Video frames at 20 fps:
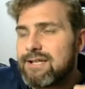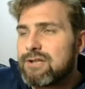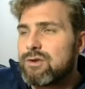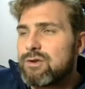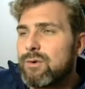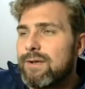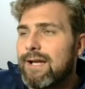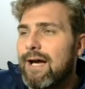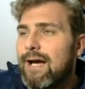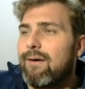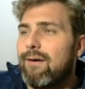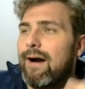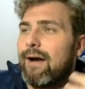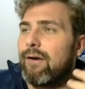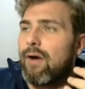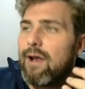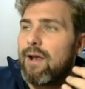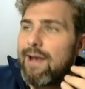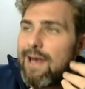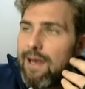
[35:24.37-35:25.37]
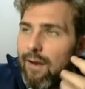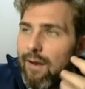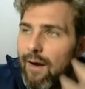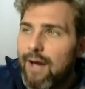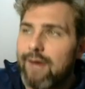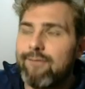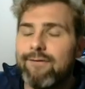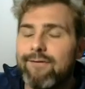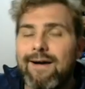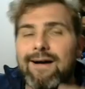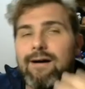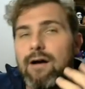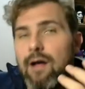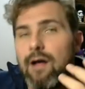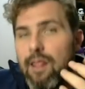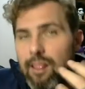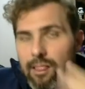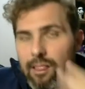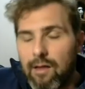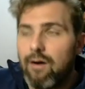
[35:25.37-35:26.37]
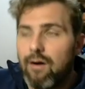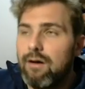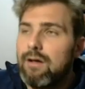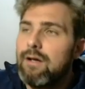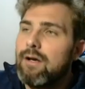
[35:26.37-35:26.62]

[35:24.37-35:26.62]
to it now, and I like that a lot.